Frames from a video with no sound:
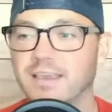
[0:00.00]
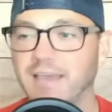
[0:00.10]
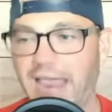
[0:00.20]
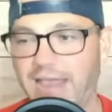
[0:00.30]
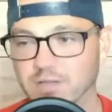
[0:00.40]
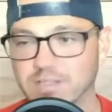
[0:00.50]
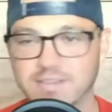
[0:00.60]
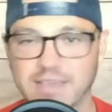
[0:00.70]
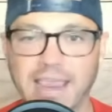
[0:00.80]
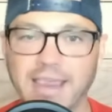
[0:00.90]
And let's
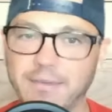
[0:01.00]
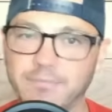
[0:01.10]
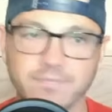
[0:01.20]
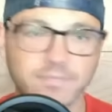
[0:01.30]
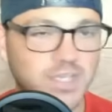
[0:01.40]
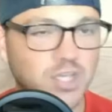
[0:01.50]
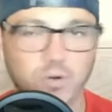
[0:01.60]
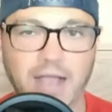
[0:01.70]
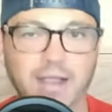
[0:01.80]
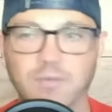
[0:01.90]
say,
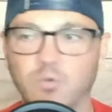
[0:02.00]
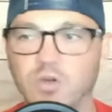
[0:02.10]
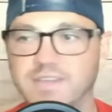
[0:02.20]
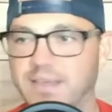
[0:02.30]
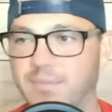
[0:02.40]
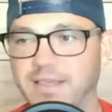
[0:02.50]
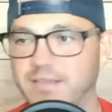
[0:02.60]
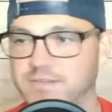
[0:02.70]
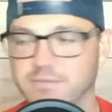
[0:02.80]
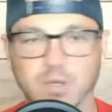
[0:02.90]
knock on wood,
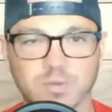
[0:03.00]
TB's,